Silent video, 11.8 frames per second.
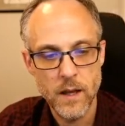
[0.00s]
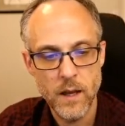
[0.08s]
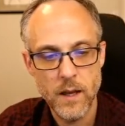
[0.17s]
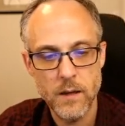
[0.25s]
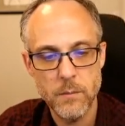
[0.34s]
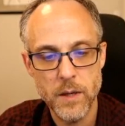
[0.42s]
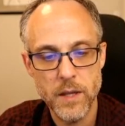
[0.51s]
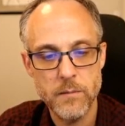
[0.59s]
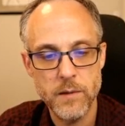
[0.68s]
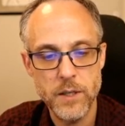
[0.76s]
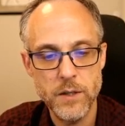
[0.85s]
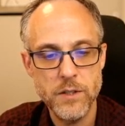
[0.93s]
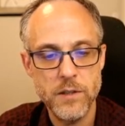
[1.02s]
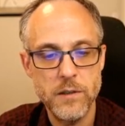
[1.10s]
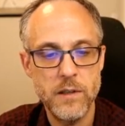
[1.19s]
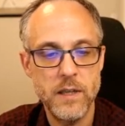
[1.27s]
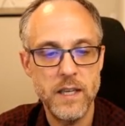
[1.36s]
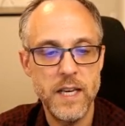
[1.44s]
The
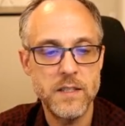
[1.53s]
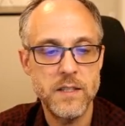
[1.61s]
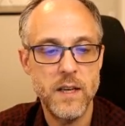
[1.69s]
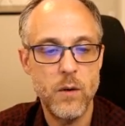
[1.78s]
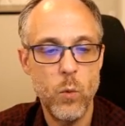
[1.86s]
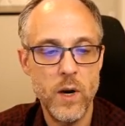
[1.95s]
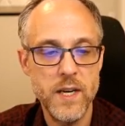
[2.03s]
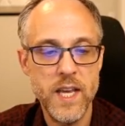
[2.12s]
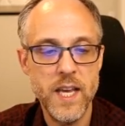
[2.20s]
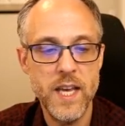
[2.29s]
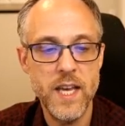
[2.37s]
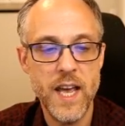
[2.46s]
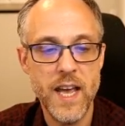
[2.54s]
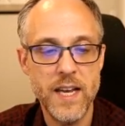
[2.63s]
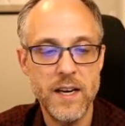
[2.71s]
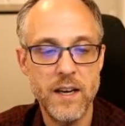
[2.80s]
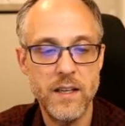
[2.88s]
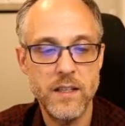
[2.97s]
reducer gets one key
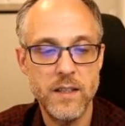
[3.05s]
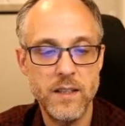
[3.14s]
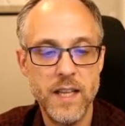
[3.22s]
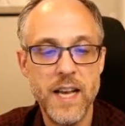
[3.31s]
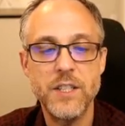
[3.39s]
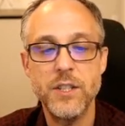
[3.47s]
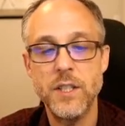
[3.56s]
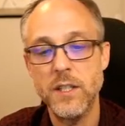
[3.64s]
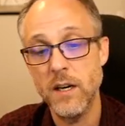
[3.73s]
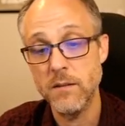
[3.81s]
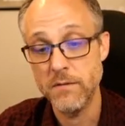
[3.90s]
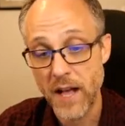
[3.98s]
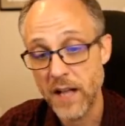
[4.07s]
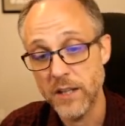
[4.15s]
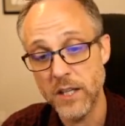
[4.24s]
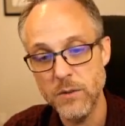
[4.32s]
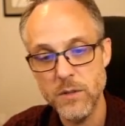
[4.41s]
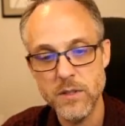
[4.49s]
and a collection of
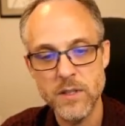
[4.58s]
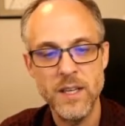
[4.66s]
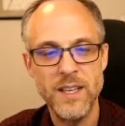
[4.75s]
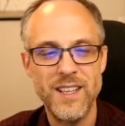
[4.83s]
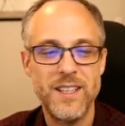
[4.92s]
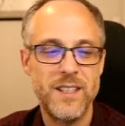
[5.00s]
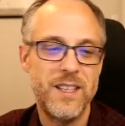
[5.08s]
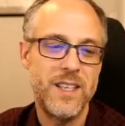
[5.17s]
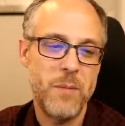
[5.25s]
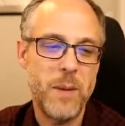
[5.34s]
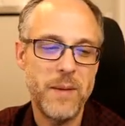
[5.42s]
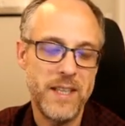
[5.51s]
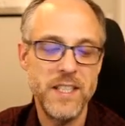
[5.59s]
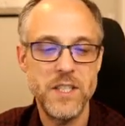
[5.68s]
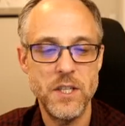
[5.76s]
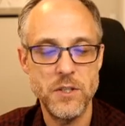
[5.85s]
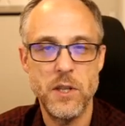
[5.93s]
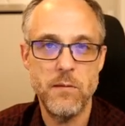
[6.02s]
values. Maybe
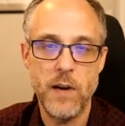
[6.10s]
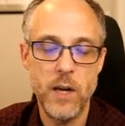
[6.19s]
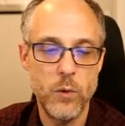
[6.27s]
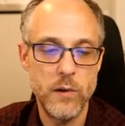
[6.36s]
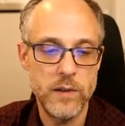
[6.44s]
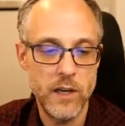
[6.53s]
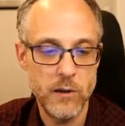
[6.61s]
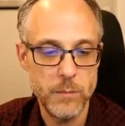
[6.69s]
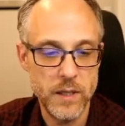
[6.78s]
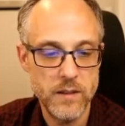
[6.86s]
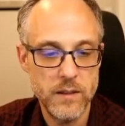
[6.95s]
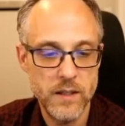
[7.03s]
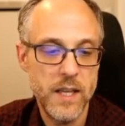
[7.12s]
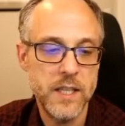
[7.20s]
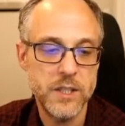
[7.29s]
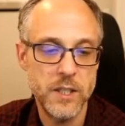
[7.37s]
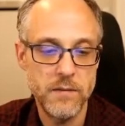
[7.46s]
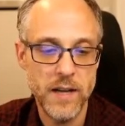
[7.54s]
list isn't the right word there, but
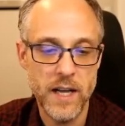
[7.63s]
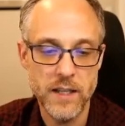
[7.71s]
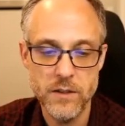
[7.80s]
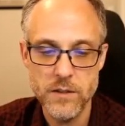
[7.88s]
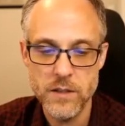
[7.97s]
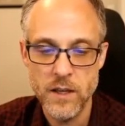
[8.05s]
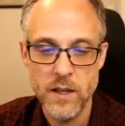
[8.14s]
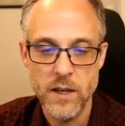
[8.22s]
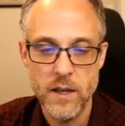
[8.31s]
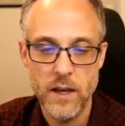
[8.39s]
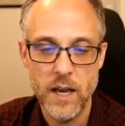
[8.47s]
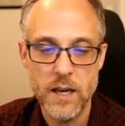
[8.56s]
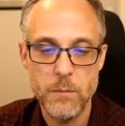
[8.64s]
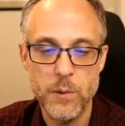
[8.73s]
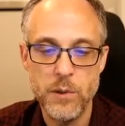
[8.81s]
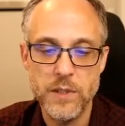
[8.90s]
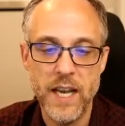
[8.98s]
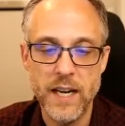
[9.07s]
collection of values, and
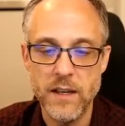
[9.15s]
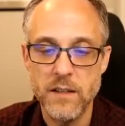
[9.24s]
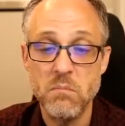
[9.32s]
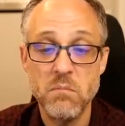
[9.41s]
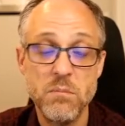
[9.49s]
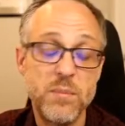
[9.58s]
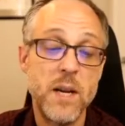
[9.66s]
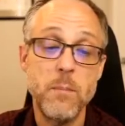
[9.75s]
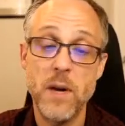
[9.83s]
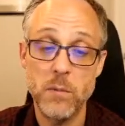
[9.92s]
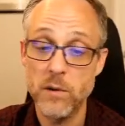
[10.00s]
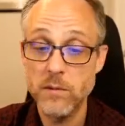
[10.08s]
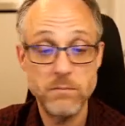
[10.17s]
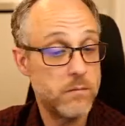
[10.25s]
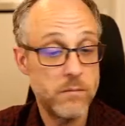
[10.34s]
produce, again, some number.